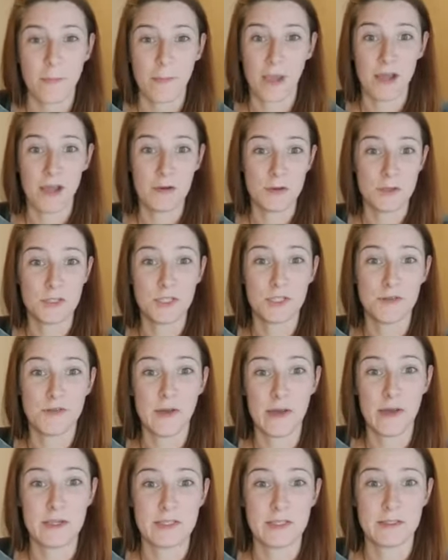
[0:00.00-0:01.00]
I want you to
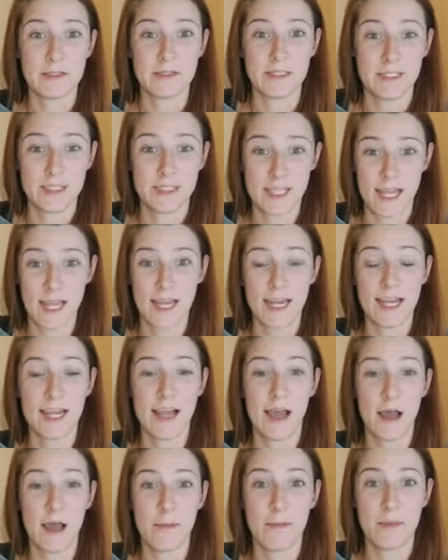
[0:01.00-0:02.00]
focus on setting
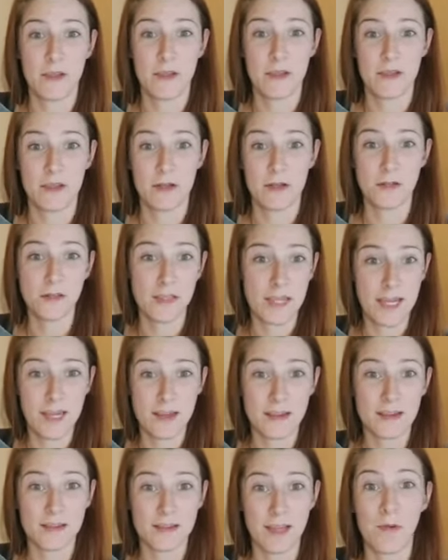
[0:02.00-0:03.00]
up your
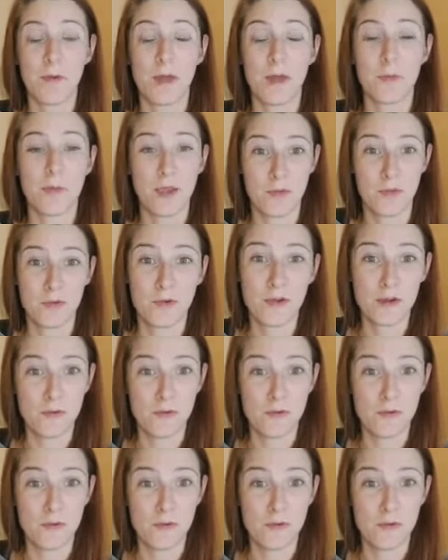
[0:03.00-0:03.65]
link. That way people can